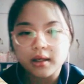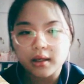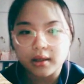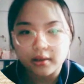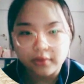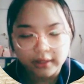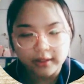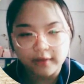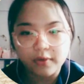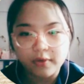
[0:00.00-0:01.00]
All right,
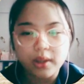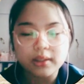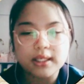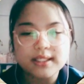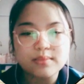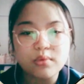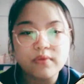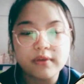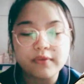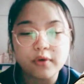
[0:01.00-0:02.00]
everyone, let's
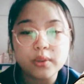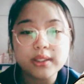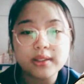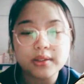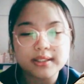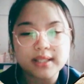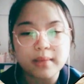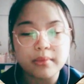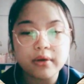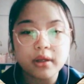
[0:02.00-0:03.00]
moving forward to the
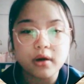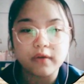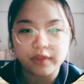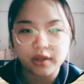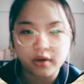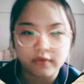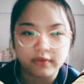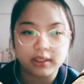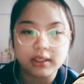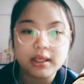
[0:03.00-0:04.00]
summary of the
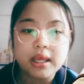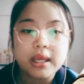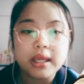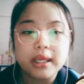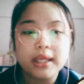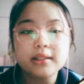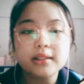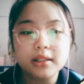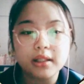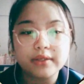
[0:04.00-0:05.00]
novel. In
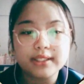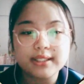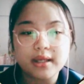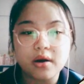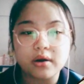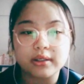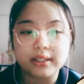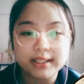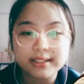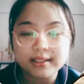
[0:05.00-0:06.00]
Clarissa or the
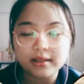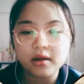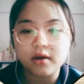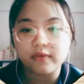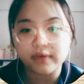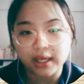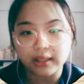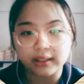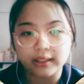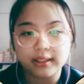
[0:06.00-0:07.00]
History of a
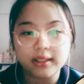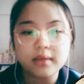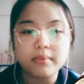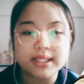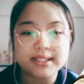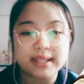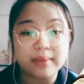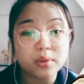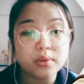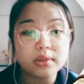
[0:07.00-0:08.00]
Young Lady by
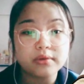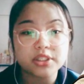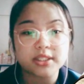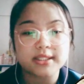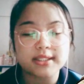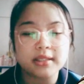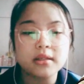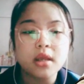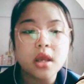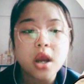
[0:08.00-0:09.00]
Samuel
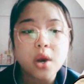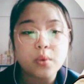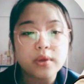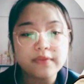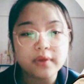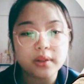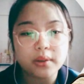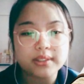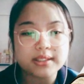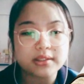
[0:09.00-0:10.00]
Richardson, we
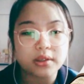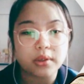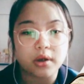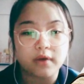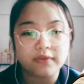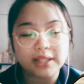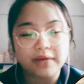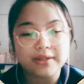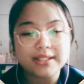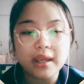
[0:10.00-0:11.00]
follow the story of
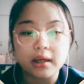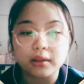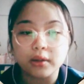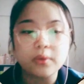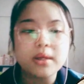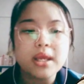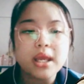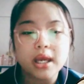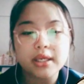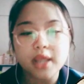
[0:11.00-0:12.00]
Clarissa Harlow,
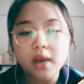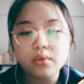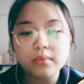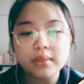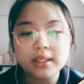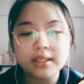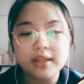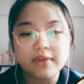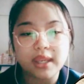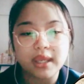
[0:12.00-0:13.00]
a young woman
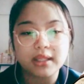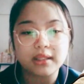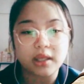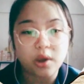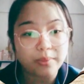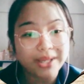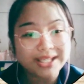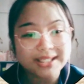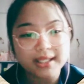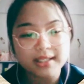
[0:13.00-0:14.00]
navigating the
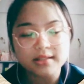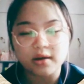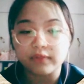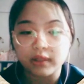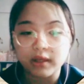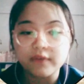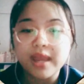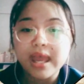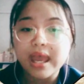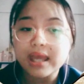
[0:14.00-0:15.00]
complexities of love
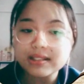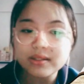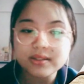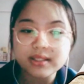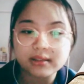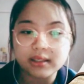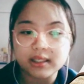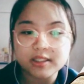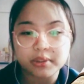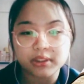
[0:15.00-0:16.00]
and societal
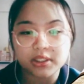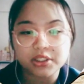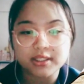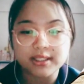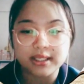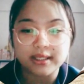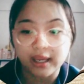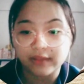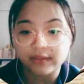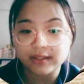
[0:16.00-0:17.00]
expectations in the
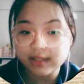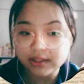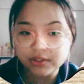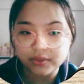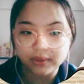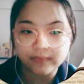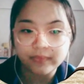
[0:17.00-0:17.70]
18th century.